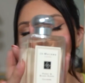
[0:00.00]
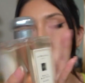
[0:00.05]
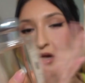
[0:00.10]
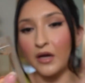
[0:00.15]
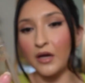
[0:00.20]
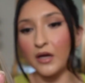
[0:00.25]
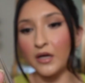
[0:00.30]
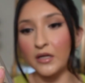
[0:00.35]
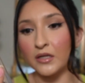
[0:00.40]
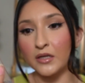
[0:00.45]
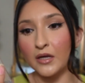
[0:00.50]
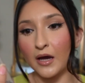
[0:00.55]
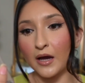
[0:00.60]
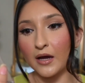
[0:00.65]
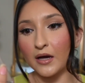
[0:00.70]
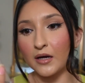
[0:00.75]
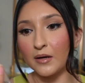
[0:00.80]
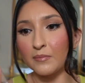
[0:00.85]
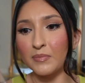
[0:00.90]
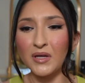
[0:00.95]
and
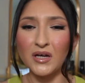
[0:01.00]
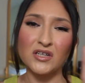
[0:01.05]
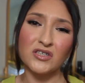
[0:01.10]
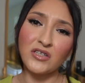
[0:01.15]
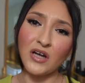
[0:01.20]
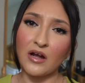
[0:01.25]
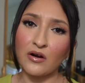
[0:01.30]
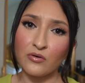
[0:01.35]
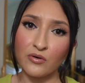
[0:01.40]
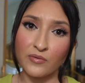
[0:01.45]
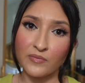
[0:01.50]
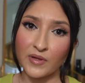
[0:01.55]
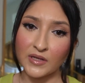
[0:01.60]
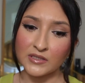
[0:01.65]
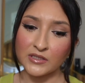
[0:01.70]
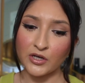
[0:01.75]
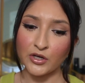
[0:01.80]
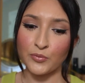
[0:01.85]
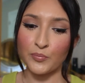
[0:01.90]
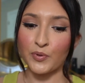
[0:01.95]
blush. I don't know if
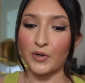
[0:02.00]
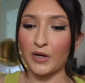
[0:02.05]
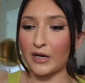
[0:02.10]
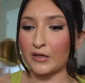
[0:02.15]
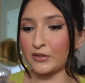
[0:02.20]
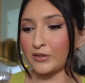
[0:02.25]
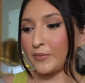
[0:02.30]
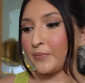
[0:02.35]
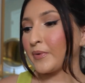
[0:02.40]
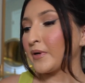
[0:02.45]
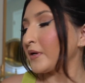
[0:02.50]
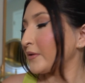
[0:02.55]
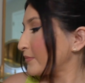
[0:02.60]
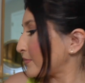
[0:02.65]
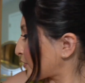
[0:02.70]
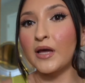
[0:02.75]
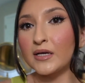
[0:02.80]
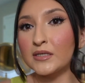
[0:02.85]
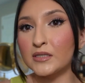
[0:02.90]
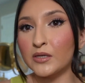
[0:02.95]
that's how you pronounce it, but.
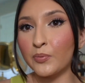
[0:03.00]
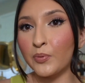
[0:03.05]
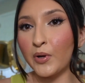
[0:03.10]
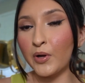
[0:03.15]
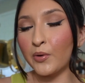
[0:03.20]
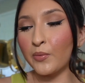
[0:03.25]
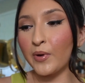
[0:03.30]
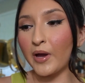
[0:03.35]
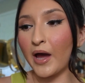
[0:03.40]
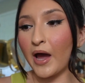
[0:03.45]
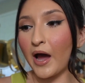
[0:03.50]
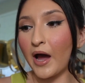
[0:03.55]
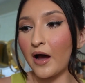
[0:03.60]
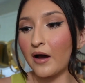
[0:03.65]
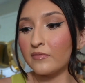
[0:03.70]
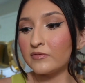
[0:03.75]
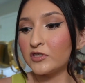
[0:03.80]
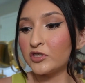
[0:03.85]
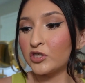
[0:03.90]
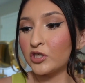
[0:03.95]
Next up here we
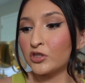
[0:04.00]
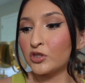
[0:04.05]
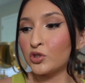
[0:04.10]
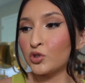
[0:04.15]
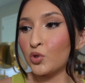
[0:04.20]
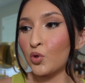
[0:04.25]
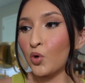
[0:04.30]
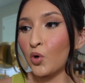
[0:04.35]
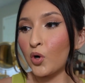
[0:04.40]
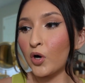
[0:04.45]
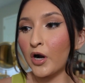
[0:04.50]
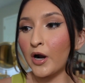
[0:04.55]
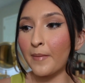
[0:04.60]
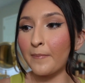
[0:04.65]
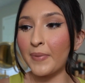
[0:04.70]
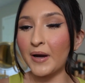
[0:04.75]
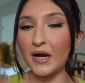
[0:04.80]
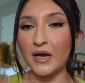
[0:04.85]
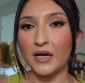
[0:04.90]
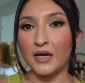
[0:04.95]
have J'adore
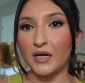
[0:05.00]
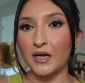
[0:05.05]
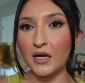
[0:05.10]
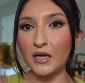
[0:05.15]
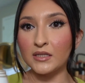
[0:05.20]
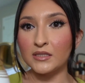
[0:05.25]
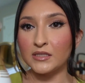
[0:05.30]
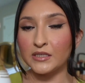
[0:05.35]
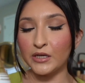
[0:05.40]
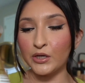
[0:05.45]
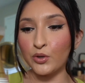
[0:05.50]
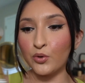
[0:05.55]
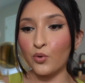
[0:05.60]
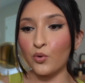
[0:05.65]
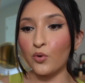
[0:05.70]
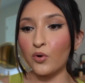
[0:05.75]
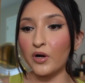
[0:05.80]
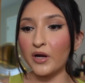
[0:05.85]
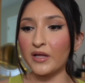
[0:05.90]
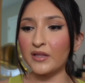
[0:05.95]
by
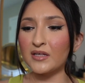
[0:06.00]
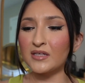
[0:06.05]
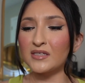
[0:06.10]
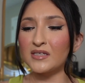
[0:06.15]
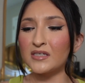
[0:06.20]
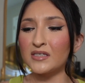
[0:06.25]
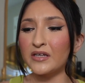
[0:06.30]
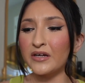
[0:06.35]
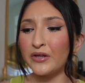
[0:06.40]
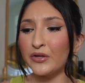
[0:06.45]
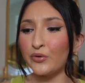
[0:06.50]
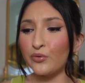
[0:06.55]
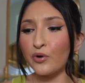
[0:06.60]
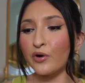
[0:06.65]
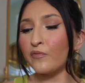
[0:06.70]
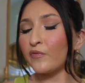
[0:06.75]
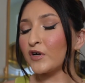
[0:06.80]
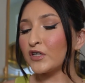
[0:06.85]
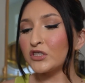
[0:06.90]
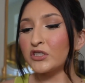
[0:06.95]
Dior, and this is the newer
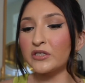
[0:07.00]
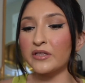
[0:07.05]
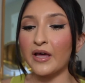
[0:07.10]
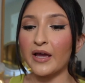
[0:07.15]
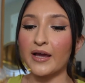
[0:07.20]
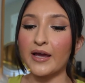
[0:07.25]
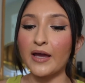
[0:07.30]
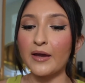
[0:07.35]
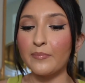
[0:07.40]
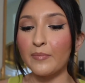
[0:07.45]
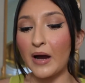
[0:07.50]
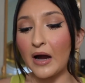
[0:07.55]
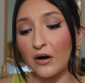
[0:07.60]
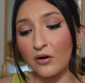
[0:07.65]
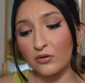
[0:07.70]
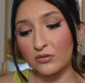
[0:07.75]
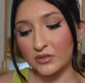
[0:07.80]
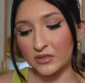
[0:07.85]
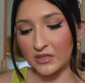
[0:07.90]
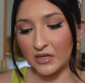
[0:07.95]
version that came
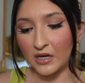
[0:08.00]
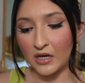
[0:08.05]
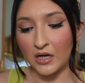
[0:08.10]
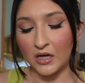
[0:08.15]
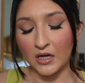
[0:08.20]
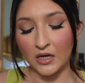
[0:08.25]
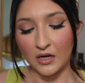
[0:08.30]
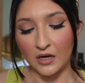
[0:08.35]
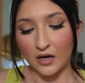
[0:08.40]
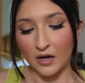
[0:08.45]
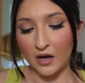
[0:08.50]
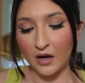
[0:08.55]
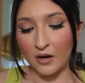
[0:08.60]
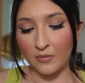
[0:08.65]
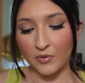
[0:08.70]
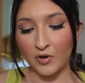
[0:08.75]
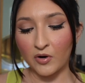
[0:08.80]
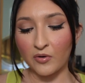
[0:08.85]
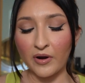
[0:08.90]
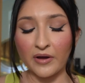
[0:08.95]
out. Um,
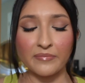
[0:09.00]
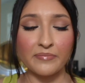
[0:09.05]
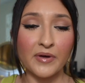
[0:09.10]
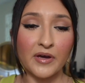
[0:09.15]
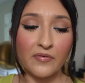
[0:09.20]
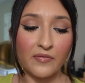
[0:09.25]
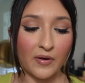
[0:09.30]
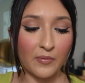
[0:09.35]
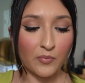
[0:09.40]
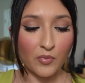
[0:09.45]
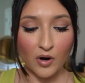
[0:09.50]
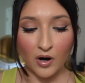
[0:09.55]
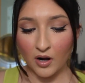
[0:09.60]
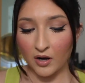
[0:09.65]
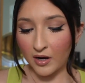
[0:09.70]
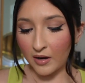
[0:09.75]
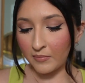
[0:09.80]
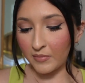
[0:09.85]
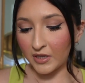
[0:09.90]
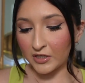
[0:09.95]
correct me if I'm
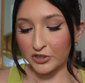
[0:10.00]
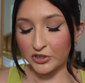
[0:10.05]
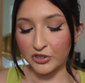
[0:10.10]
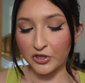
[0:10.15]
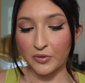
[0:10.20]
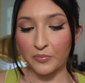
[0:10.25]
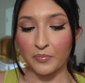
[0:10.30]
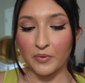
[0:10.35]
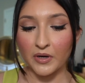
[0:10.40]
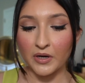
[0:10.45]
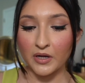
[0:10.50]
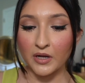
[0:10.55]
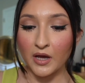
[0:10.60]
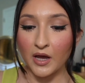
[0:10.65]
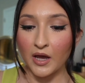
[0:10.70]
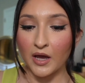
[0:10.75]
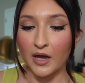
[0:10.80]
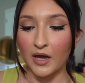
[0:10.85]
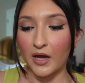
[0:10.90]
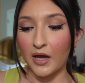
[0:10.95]
wrong, I'm not sure, but
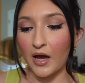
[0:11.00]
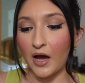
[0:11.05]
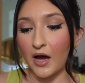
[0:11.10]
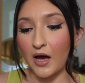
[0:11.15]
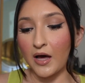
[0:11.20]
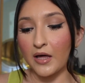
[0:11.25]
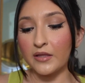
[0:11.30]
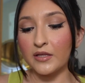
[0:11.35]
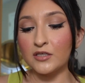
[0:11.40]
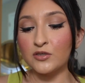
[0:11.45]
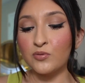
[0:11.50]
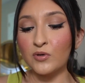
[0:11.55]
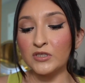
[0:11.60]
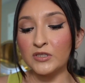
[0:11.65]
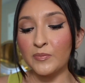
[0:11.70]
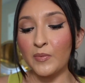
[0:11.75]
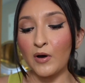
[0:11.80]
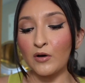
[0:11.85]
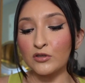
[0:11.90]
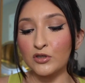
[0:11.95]
uh, this one
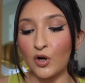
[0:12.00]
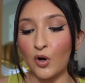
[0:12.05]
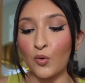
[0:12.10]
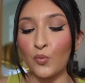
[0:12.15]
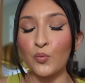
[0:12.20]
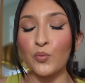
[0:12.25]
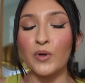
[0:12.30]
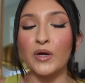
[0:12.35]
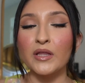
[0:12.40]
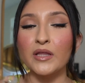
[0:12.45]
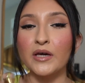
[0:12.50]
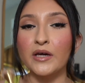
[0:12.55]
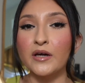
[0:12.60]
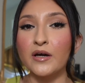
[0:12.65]
smells really